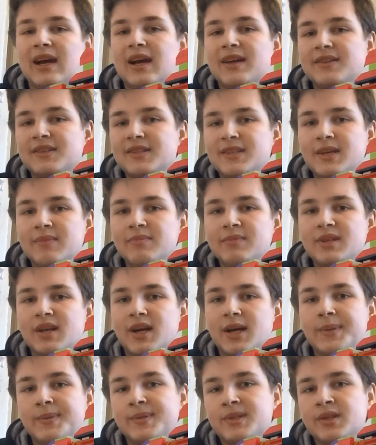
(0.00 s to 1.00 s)
and
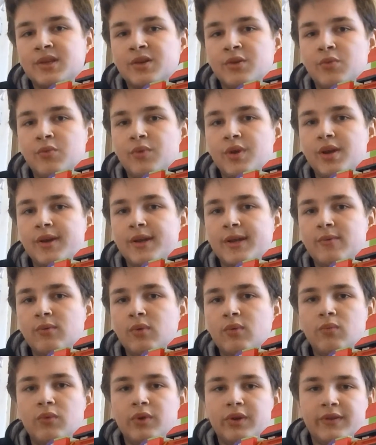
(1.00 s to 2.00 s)
sometimes we only
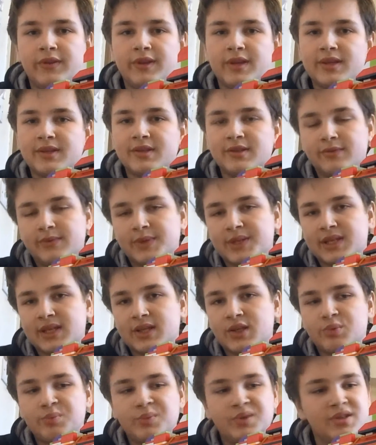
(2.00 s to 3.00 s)
want one of the two
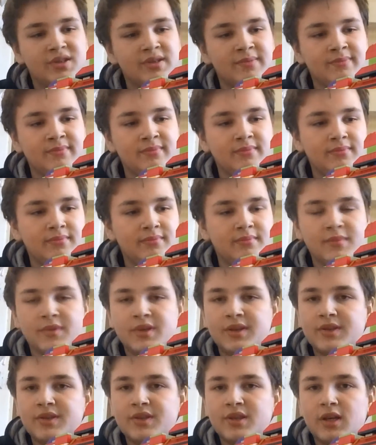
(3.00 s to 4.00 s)
attachments.
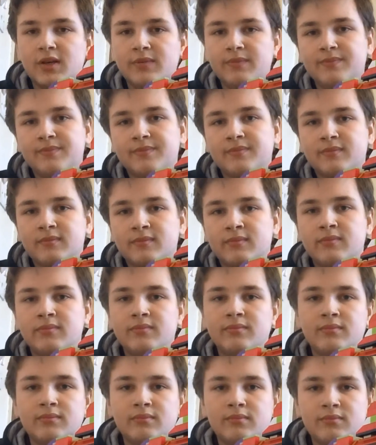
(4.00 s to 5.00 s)
So
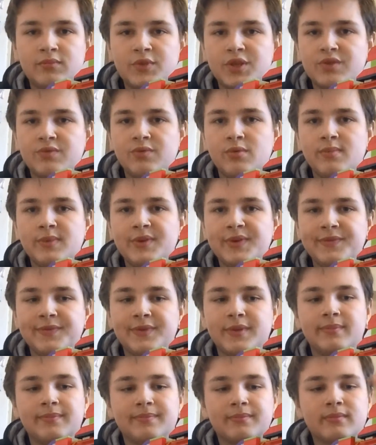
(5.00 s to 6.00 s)
just
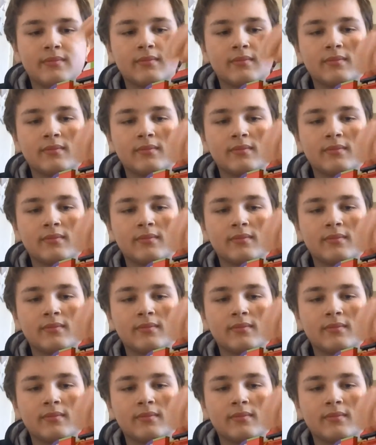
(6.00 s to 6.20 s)
remove them.